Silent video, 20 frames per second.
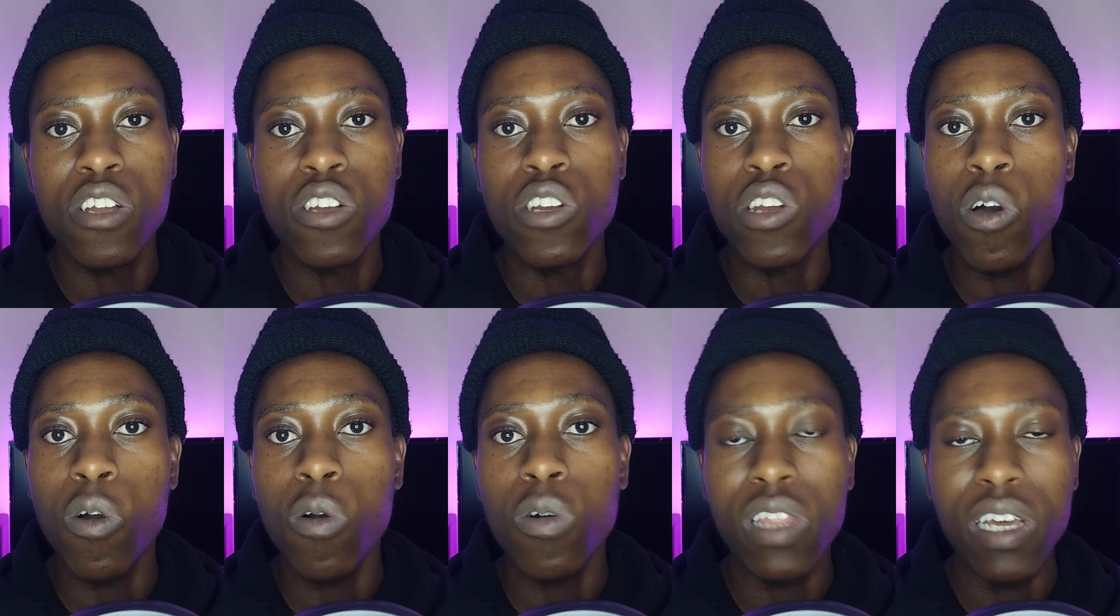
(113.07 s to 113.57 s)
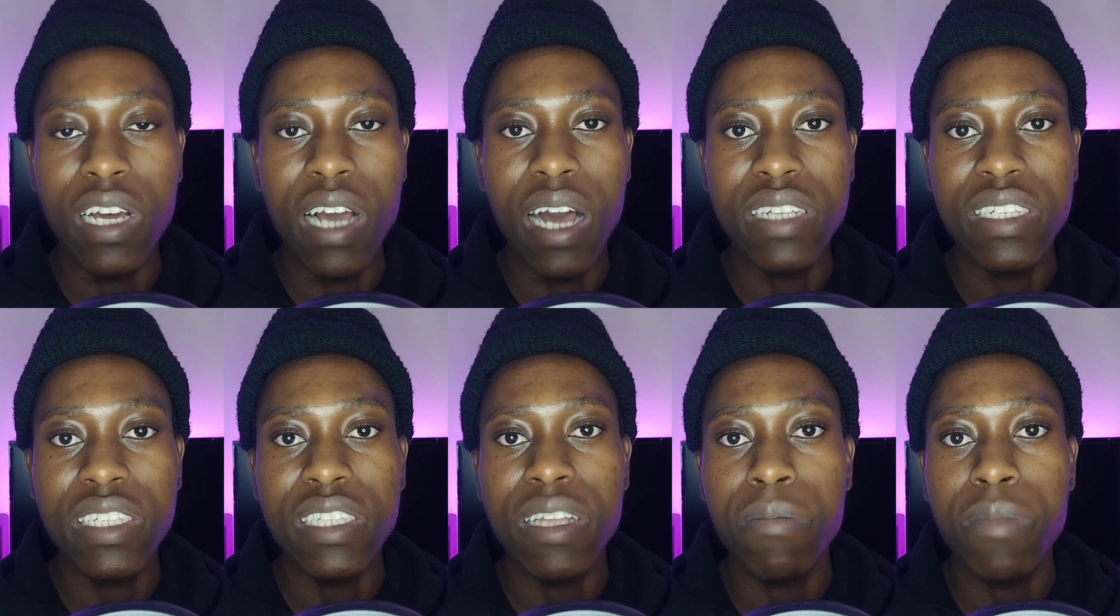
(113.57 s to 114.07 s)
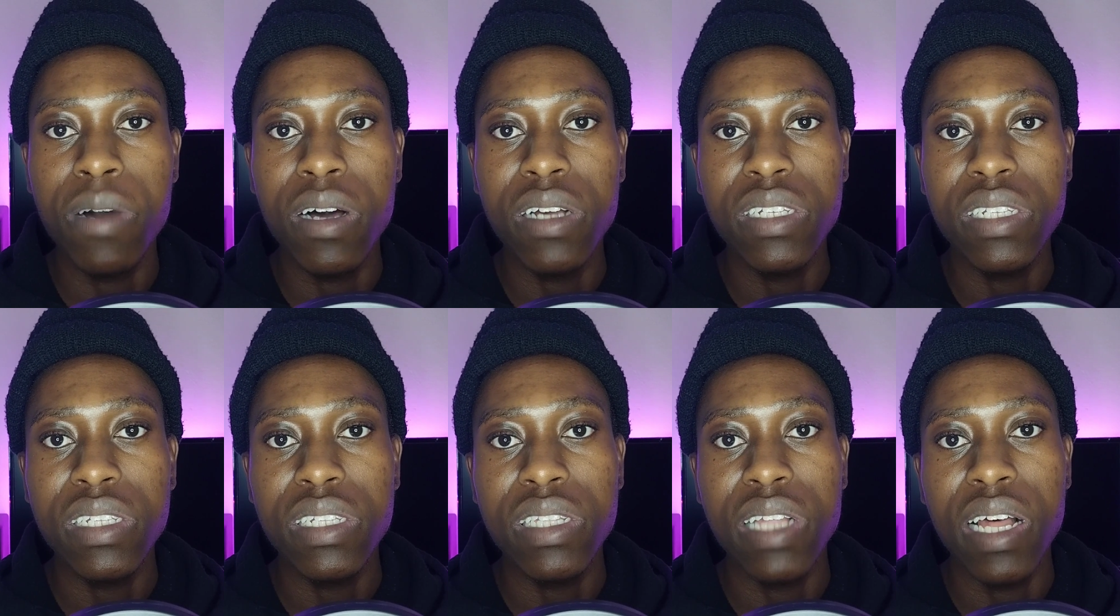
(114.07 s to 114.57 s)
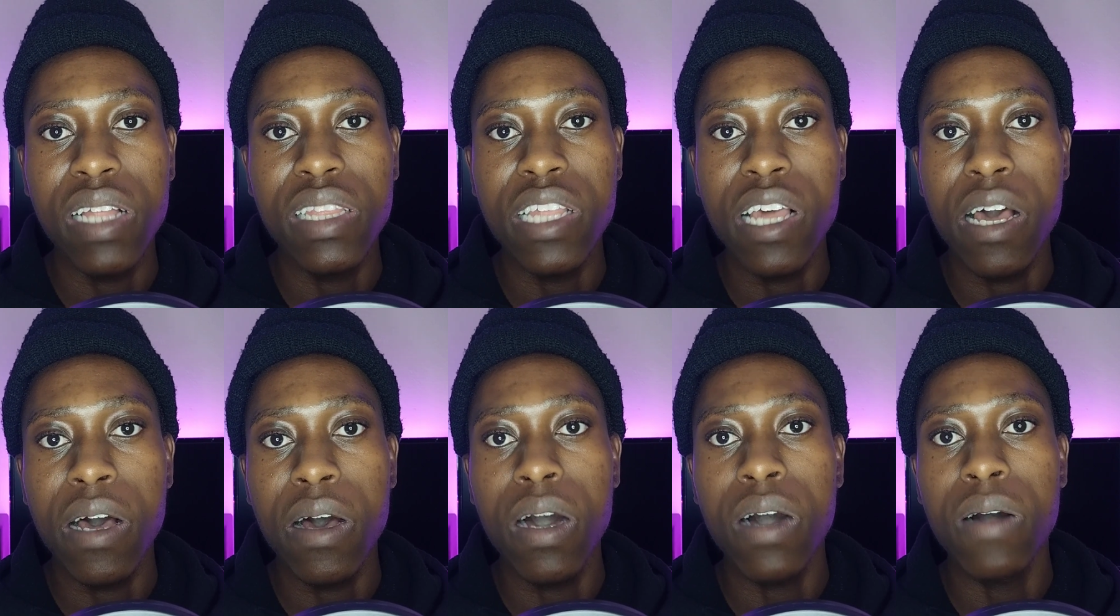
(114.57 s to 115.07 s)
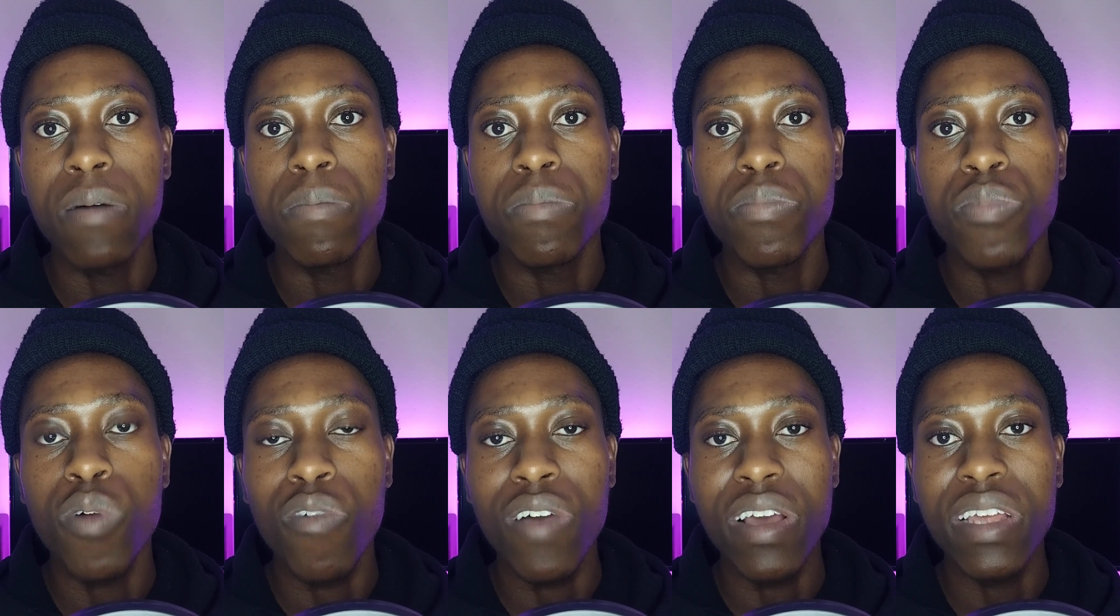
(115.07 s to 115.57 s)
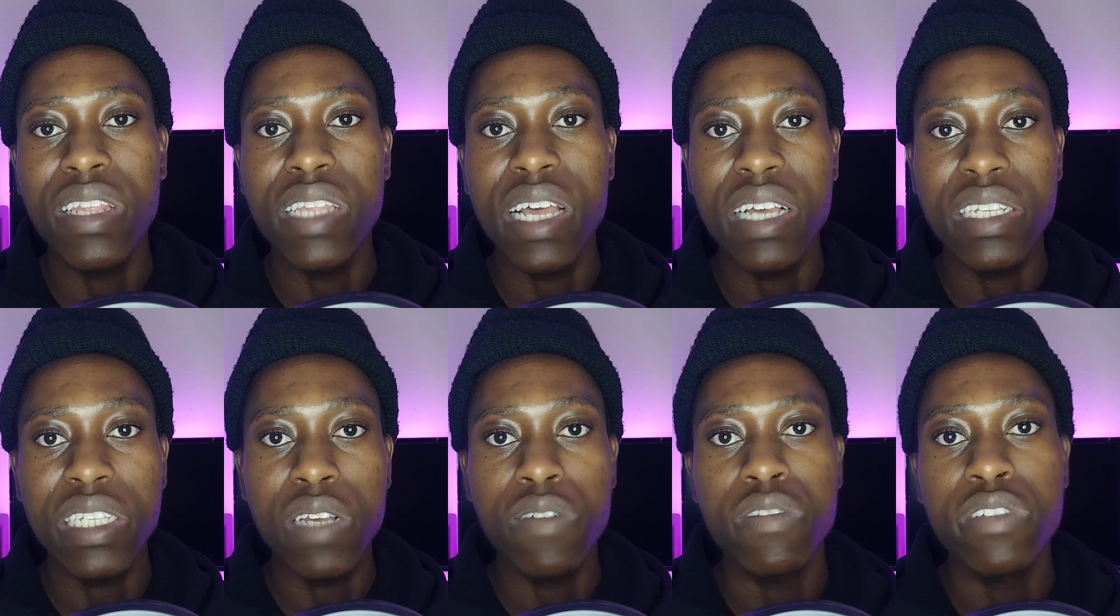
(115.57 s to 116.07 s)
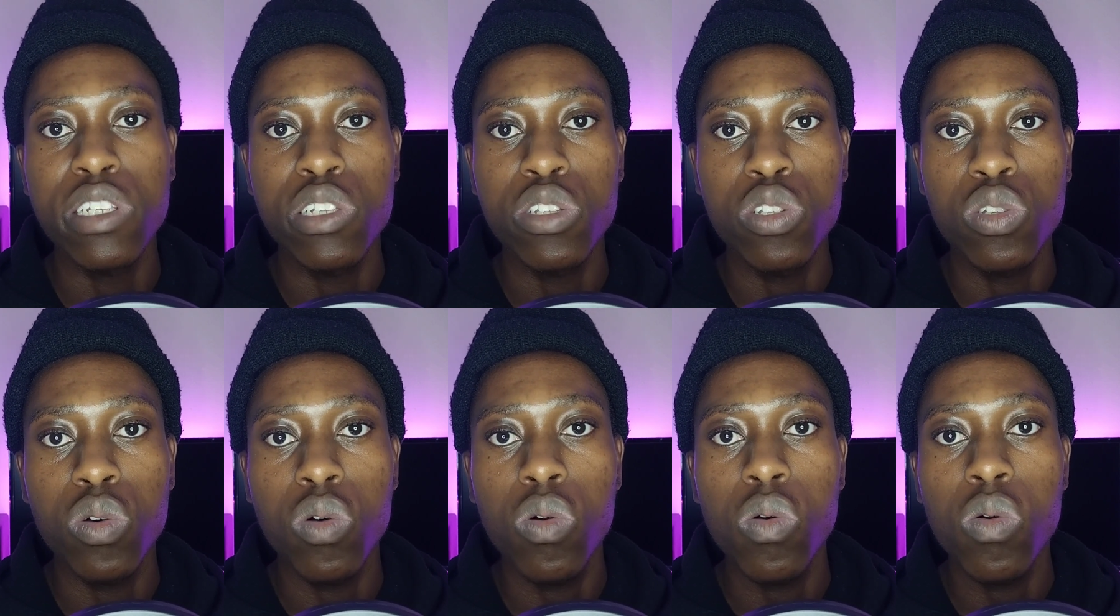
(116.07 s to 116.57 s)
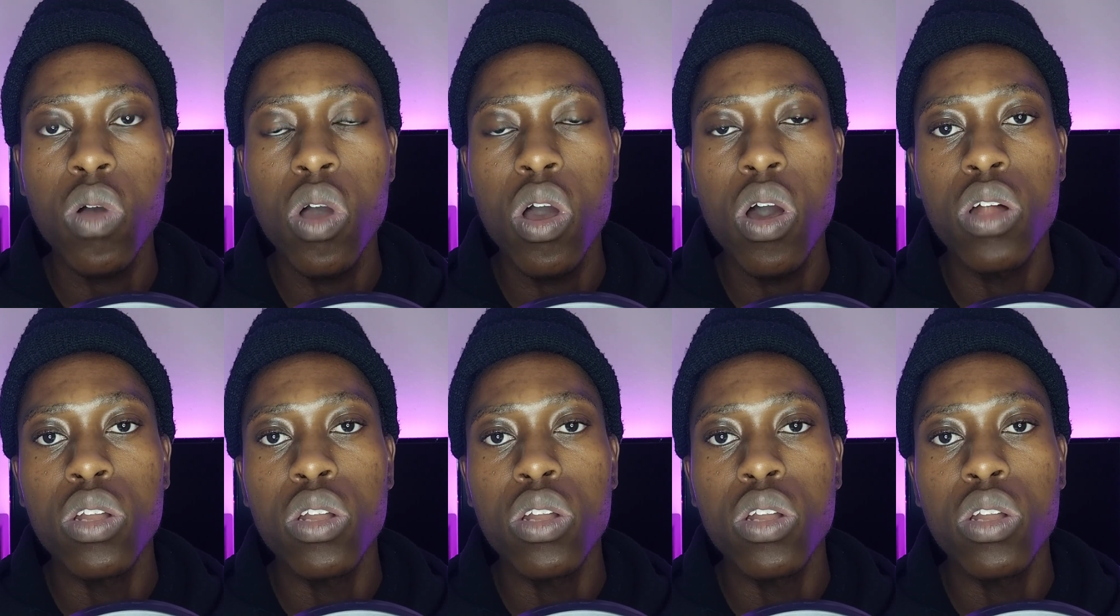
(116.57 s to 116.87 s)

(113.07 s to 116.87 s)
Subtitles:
know the customers that they are providing their services to,